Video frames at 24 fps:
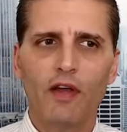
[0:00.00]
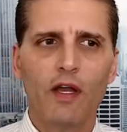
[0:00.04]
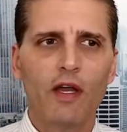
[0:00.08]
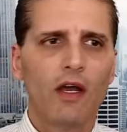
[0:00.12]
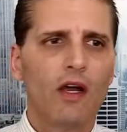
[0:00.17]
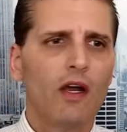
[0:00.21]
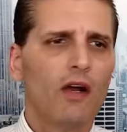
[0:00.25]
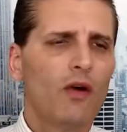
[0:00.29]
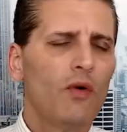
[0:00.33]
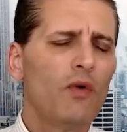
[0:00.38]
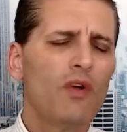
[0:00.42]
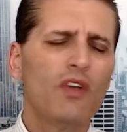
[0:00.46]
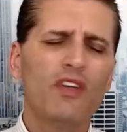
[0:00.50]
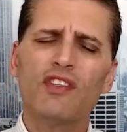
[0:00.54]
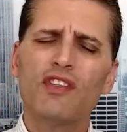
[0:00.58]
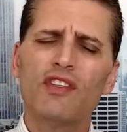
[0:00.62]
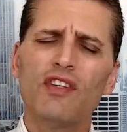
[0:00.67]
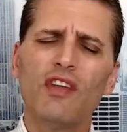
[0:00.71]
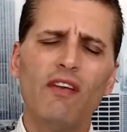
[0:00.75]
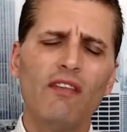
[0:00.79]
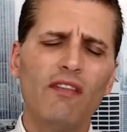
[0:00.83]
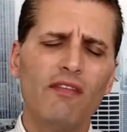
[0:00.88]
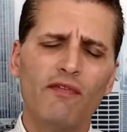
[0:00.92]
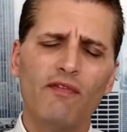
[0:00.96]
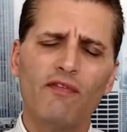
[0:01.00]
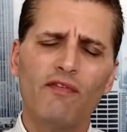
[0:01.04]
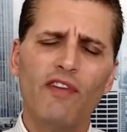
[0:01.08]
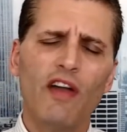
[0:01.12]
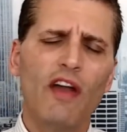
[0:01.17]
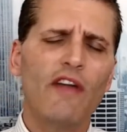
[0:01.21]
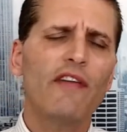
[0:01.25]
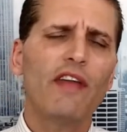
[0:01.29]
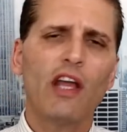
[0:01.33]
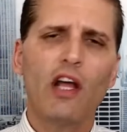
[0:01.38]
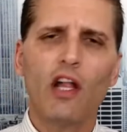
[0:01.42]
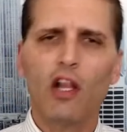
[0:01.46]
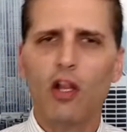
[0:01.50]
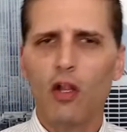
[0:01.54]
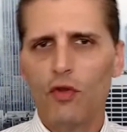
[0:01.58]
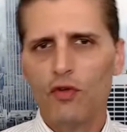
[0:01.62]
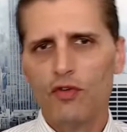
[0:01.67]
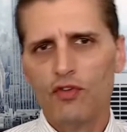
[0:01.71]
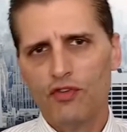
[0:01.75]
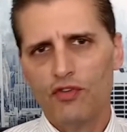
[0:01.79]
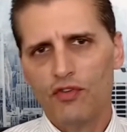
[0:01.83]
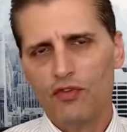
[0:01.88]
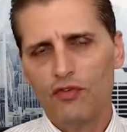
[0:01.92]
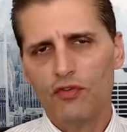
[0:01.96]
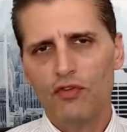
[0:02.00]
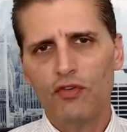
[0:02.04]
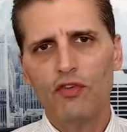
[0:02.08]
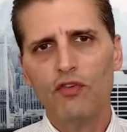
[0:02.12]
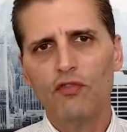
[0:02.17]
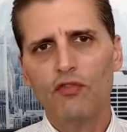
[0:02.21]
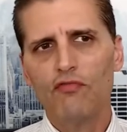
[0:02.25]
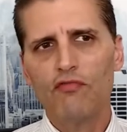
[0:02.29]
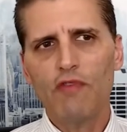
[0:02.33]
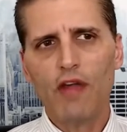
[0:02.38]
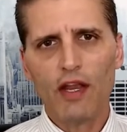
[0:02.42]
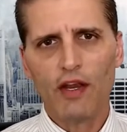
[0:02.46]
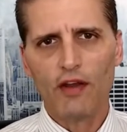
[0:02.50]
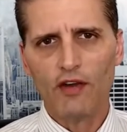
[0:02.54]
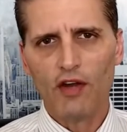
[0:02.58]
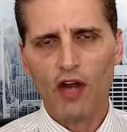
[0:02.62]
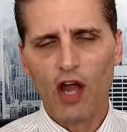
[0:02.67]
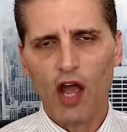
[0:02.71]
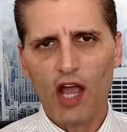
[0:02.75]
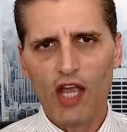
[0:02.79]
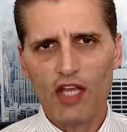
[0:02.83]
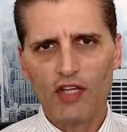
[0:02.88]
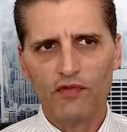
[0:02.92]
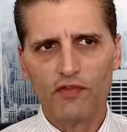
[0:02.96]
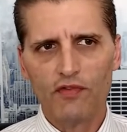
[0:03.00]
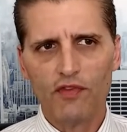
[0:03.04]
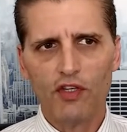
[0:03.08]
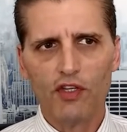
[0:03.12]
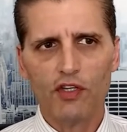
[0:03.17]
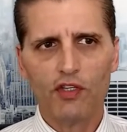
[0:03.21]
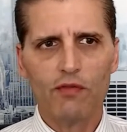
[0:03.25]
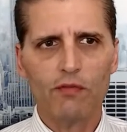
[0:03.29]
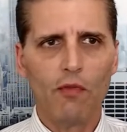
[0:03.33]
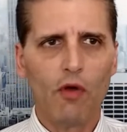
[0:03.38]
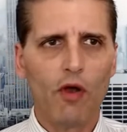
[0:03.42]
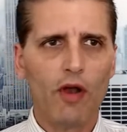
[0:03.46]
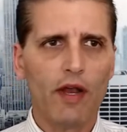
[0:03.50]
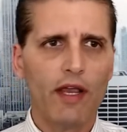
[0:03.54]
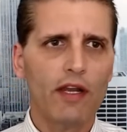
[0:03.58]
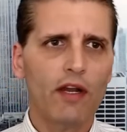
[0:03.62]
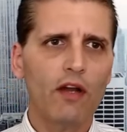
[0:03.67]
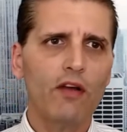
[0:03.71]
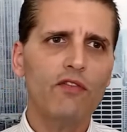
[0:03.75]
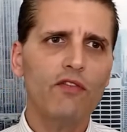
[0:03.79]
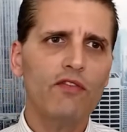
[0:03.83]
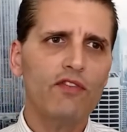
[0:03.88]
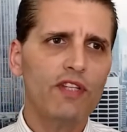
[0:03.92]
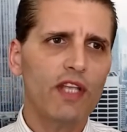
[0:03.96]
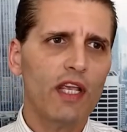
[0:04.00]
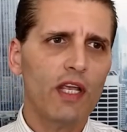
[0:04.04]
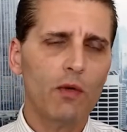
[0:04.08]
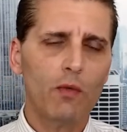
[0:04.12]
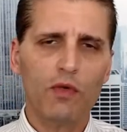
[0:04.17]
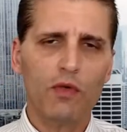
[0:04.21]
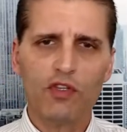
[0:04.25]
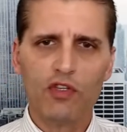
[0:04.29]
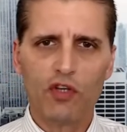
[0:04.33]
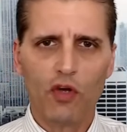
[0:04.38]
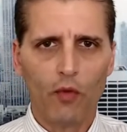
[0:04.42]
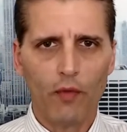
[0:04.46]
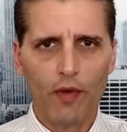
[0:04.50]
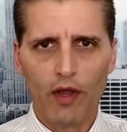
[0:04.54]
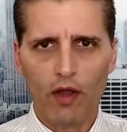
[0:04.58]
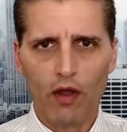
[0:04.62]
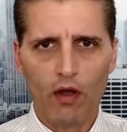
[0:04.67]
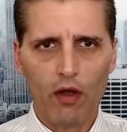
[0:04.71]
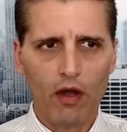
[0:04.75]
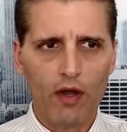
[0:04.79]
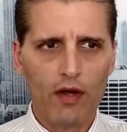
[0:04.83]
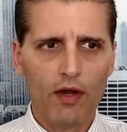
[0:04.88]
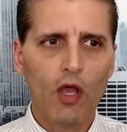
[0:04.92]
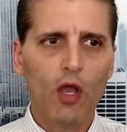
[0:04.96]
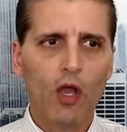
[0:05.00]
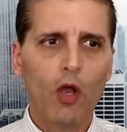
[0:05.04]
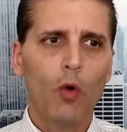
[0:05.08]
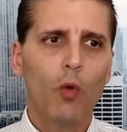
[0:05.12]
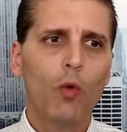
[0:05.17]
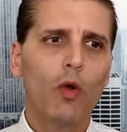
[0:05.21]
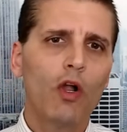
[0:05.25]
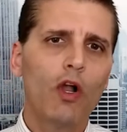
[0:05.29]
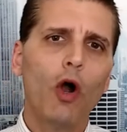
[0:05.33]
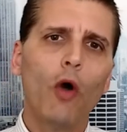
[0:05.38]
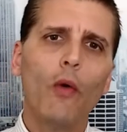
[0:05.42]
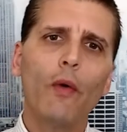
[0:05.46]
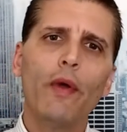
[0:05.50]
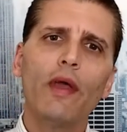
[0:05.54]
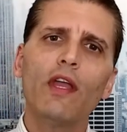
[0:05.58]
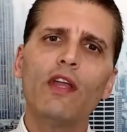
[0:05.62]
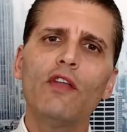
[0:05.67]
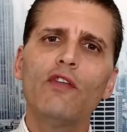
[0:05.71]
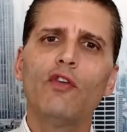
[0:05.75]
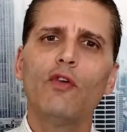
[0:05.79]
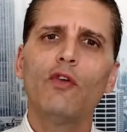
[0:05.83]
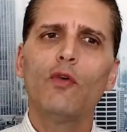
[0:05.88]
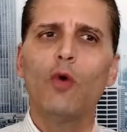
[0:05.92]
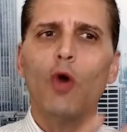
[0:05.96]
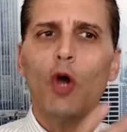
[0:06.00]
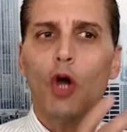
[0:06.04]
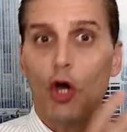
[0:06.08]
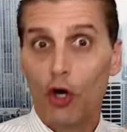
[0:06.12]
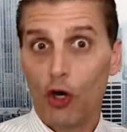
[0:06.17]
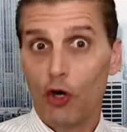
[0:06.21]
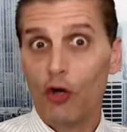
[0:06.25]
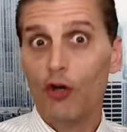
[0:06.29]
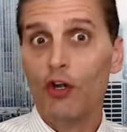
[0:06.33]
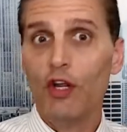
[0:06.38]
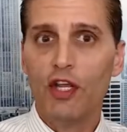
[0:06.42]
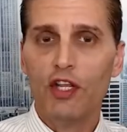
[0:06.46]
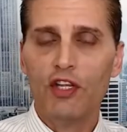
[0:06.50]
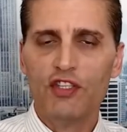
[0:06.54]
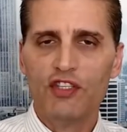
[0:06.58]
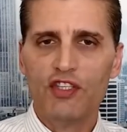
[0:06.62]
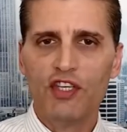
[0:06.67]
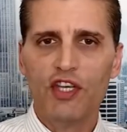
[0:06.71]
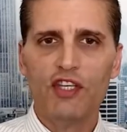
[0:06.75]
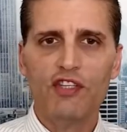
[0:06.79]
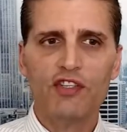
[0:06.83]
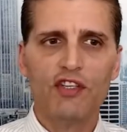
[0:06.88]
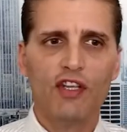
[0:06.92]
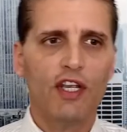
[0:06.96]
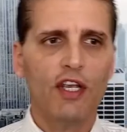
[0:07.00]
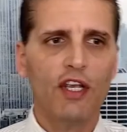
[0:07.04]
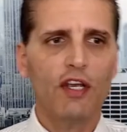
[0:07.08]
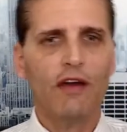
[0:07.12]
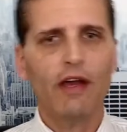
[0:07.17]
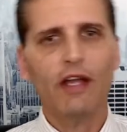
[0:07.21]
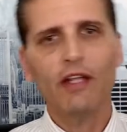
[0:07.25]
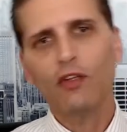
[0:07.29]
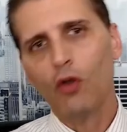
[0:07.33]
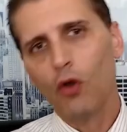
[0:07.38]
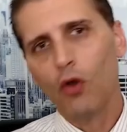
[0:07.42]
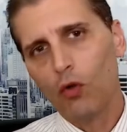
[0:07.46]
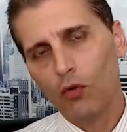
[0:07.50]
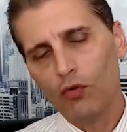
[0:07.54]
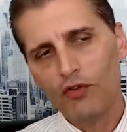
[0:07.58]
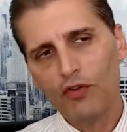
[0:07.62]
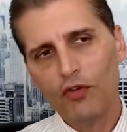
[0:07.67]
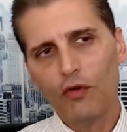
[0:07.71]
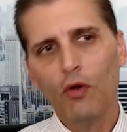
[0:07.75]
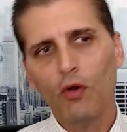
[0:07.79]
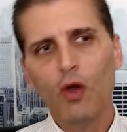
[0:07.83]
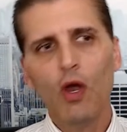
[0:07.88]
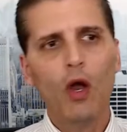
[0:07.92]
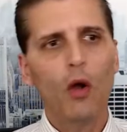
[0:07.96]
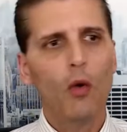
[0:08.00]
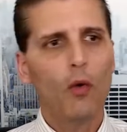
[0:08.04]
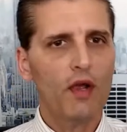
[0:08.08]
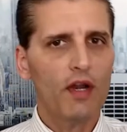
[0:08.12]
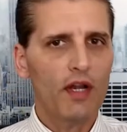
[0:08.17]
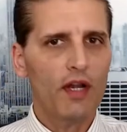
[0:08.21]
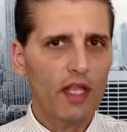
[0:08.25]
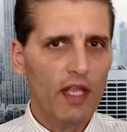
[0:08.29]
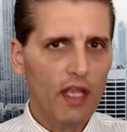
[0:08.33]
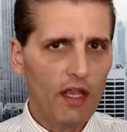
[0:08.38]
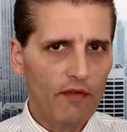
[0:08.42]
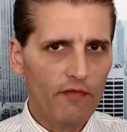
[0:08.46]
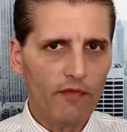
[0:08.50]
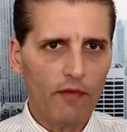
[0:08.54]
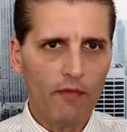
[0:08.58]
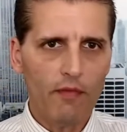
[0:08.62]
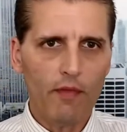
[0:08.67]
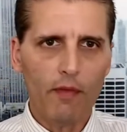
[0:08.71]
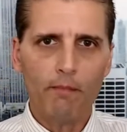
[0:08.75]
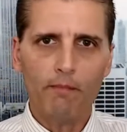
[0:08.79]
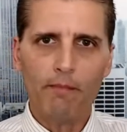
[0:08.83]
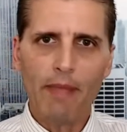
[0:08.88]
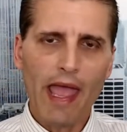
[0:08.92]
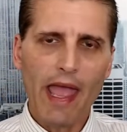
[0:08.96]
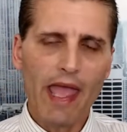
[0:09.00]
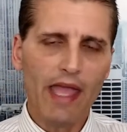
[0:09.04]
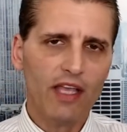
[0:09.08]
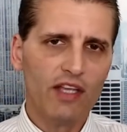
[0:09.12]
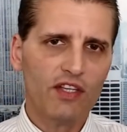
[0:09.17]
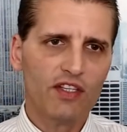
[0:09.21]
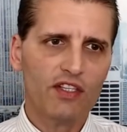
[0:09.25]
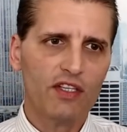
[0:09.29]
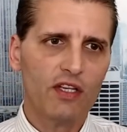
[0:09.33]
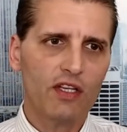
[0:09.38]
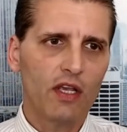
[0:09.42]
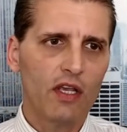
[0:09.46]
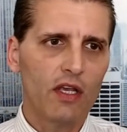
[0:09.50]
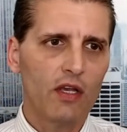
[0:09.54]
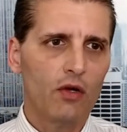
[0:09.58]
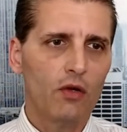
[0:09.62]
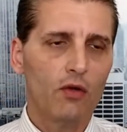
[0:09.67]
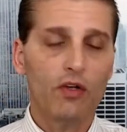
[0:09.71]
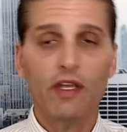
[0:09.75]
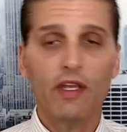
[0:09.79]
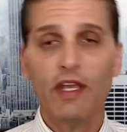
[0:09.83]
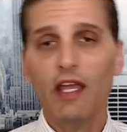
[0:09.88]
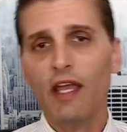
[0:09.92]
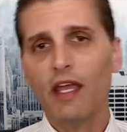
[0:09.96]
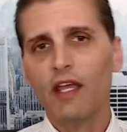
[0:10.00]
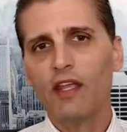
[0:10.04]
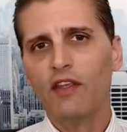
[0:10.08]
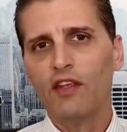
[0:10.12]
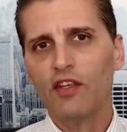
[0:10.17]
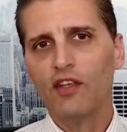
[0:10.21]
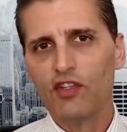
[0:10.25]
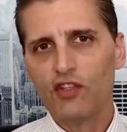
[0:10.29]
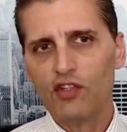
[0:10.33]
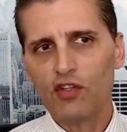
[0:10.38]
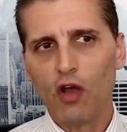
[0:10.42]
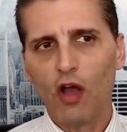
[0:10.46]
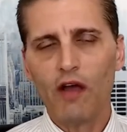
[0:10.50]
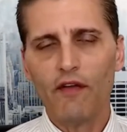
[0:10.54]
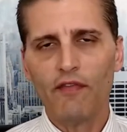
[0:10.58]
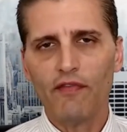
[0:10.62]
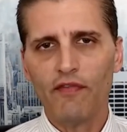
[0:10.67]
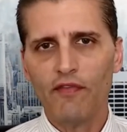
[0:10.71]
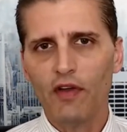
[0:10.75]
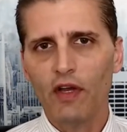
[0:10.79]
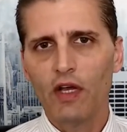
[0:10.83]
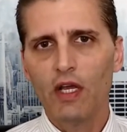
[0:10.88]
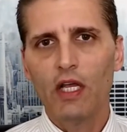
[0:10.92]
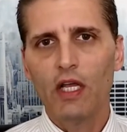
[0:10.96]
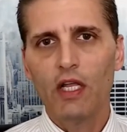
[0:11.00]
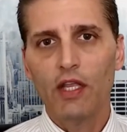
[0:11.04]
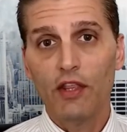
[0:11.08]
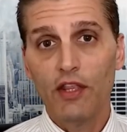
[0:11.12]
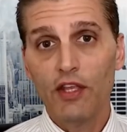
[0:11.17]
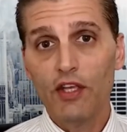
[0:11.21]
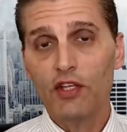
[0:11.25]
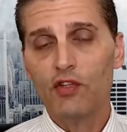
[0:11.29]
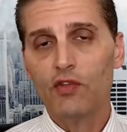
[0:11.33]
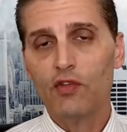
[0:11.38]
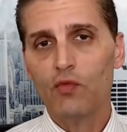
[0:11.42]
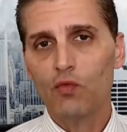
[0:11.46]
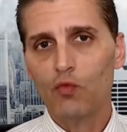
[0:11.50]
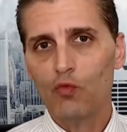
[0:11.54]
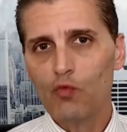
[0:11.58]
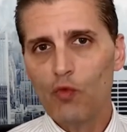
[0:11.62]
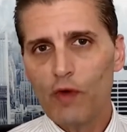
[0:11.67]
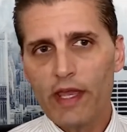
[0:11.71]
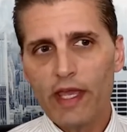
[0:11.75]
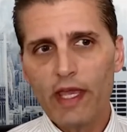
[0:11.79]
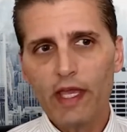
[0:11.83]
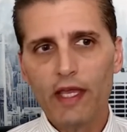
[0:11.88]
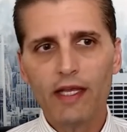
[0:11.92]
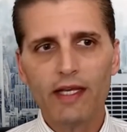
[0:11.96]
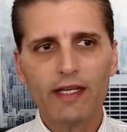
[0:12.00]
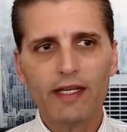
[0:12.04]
We're still very close to new record highs for this market. Understand what's going on. We're going into earnings season here. I told you we're going to hear from the banks who kick this off this week.